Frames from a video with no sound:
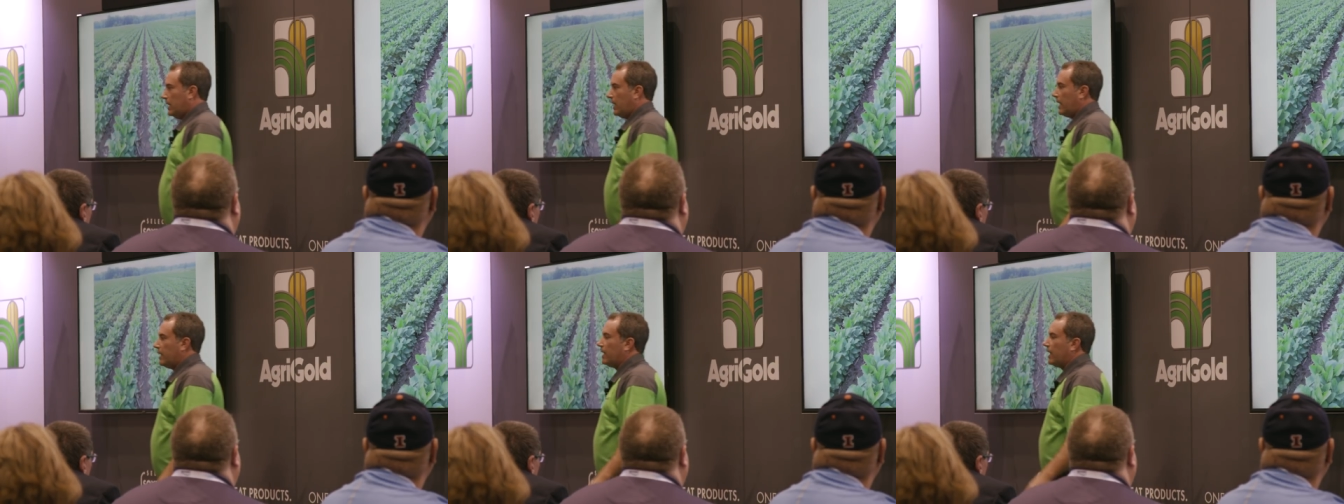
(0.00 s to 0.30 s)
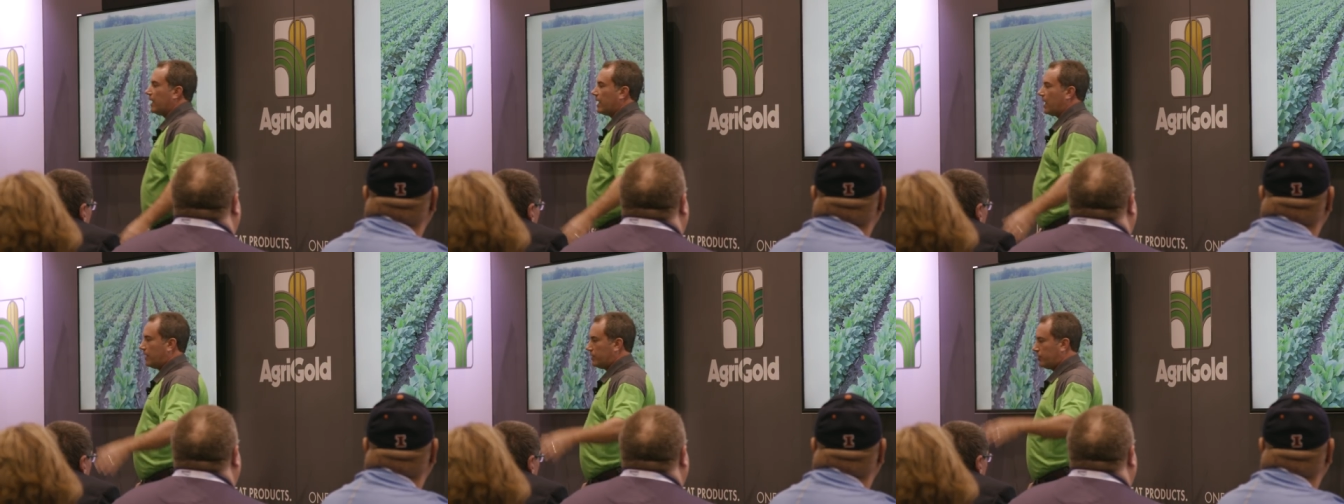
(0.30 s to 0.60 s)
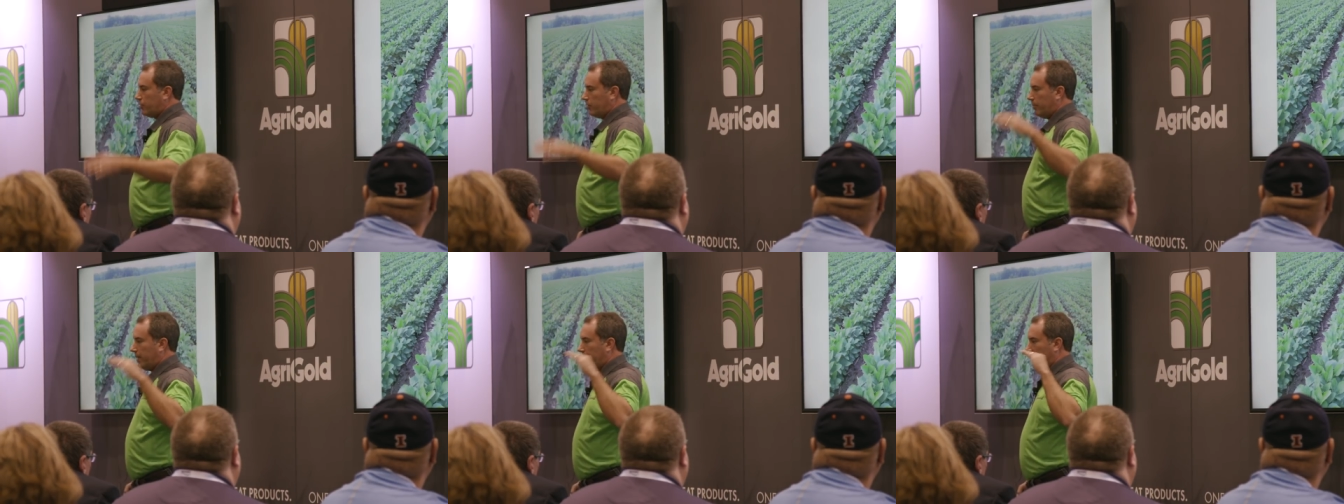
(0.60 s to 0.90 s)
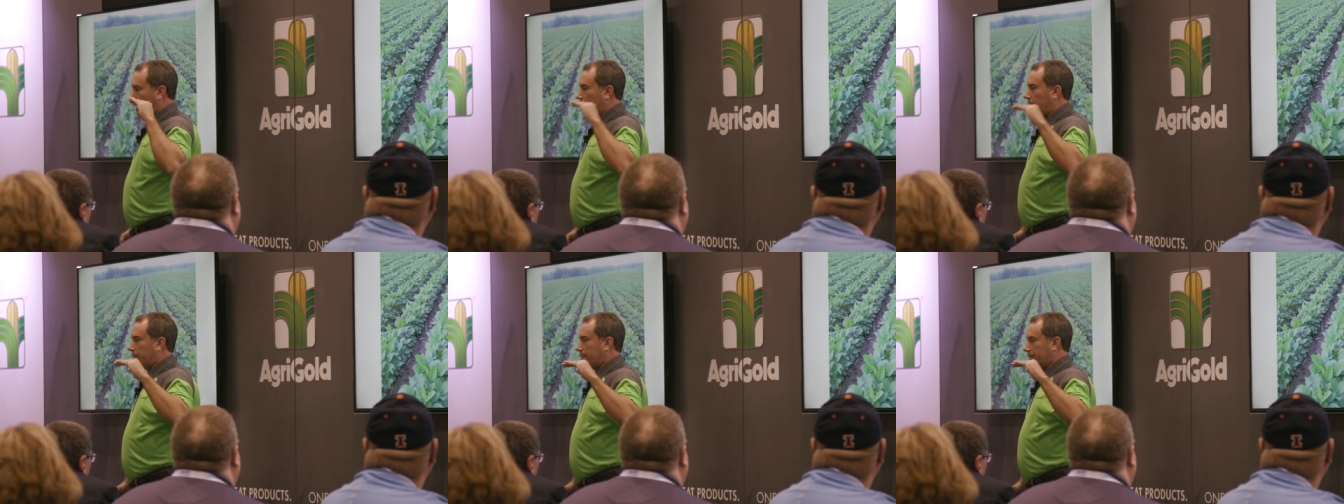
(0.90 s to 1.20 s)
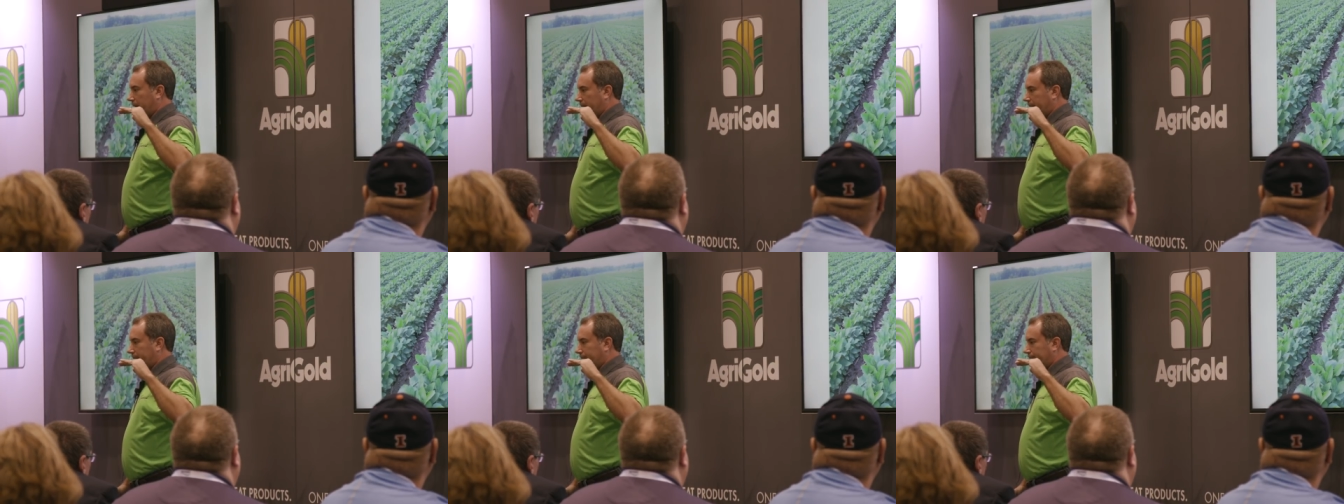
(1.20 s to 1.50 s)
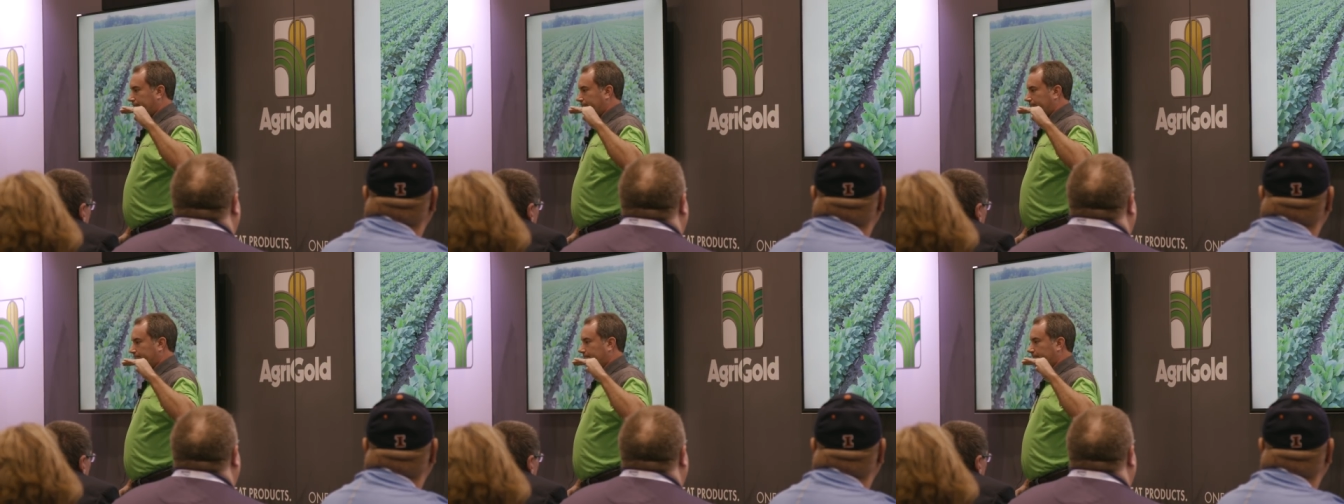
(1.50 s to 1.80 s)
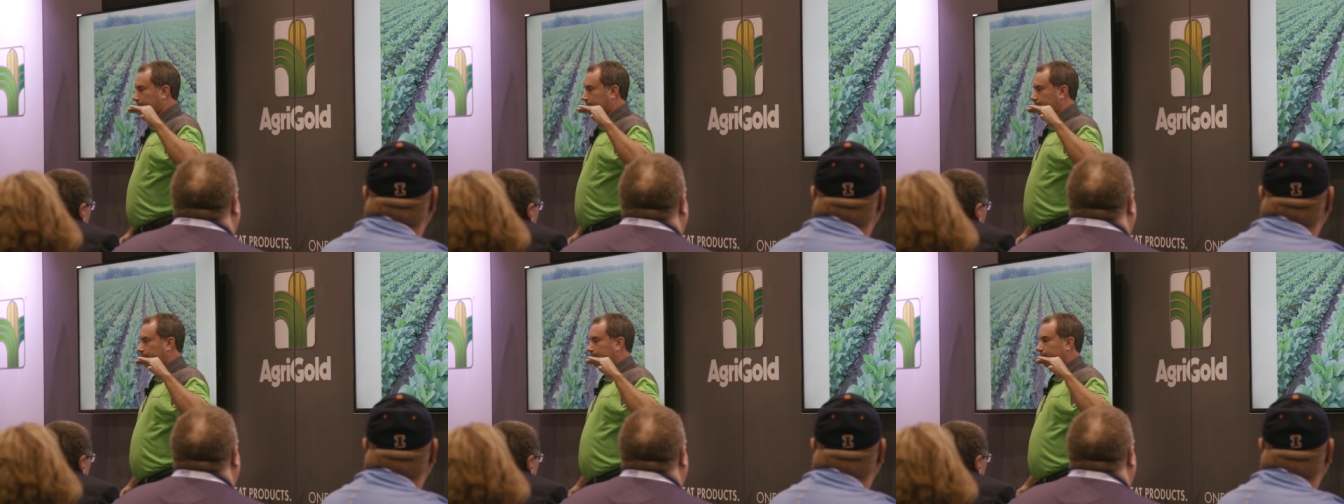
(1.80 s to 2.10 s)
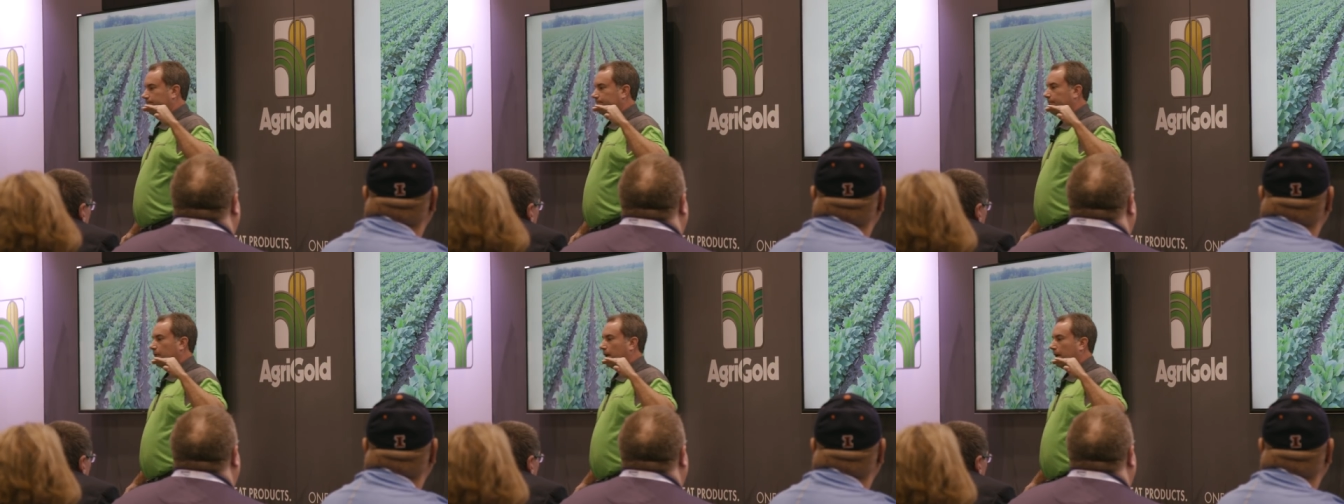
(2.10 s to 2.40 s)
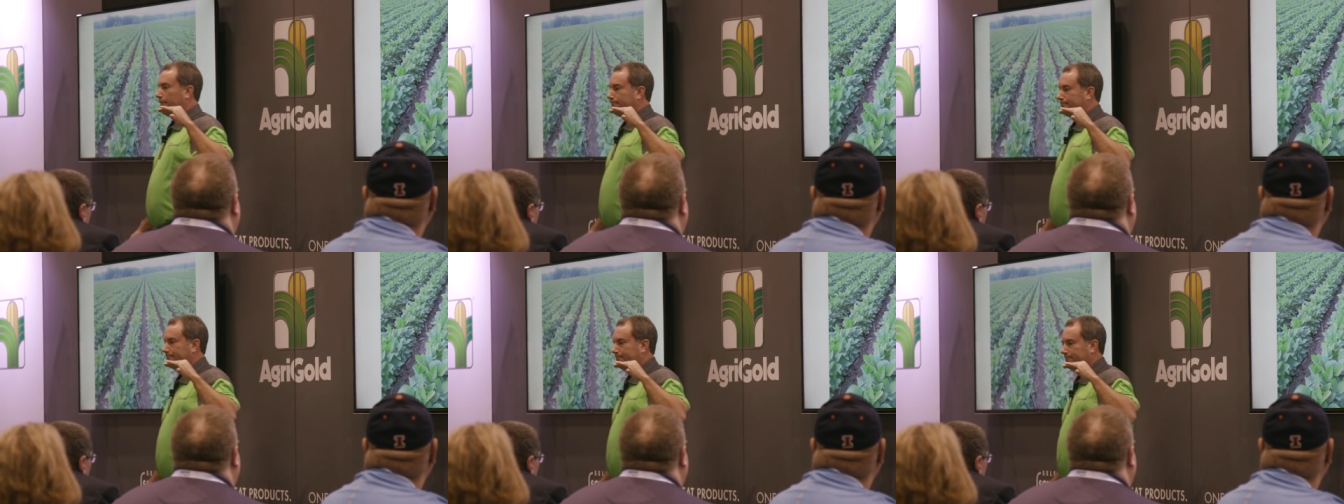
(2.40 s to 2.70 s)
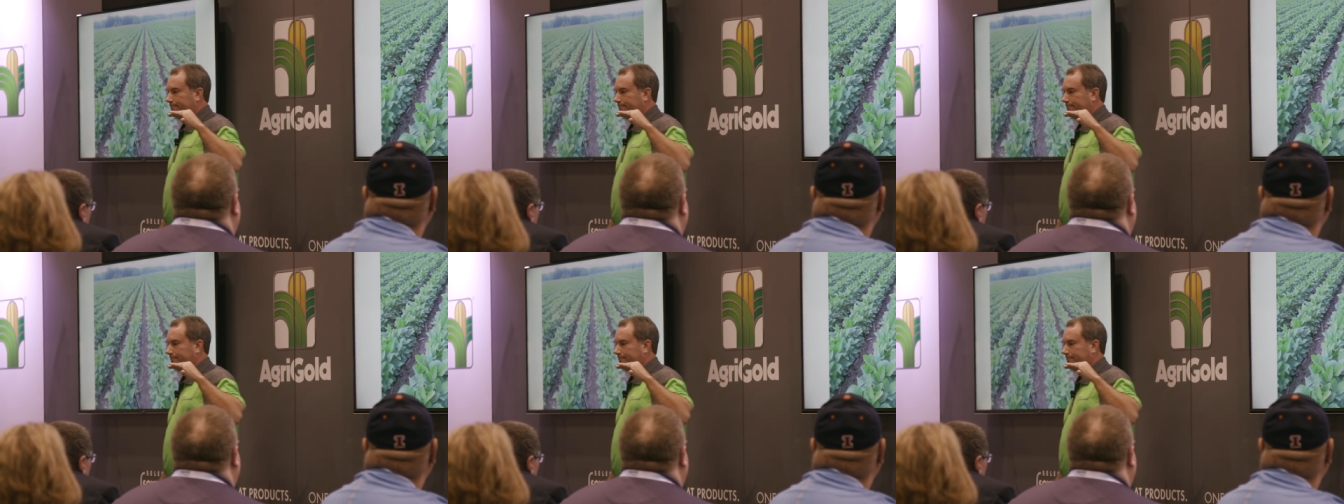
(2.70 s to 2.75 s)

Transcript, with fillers: And then they got too big on me, right?